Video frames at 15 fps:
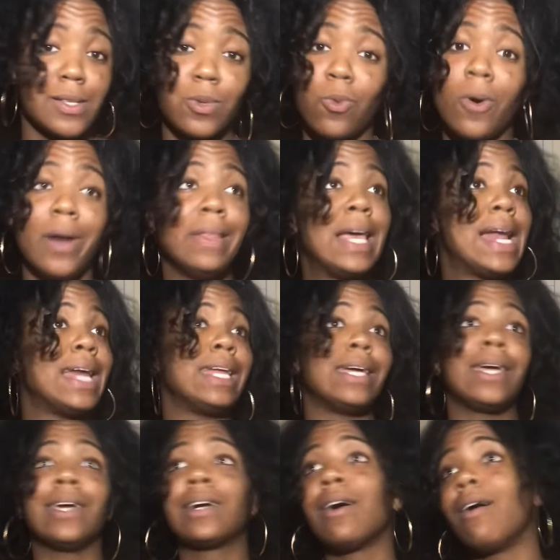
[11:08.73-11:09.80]
One, that I didn't
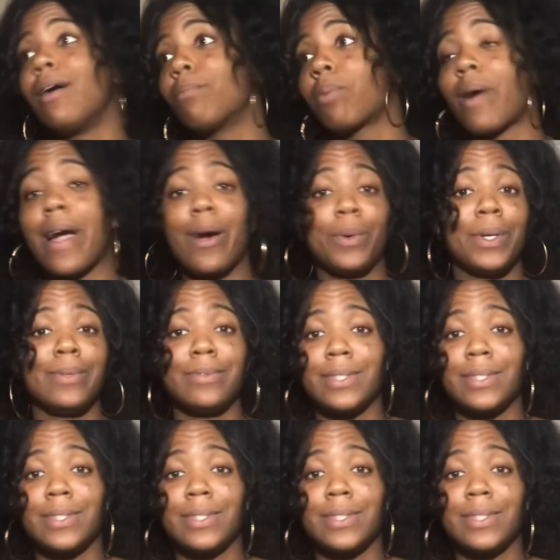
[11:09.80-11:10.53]
get caught browning.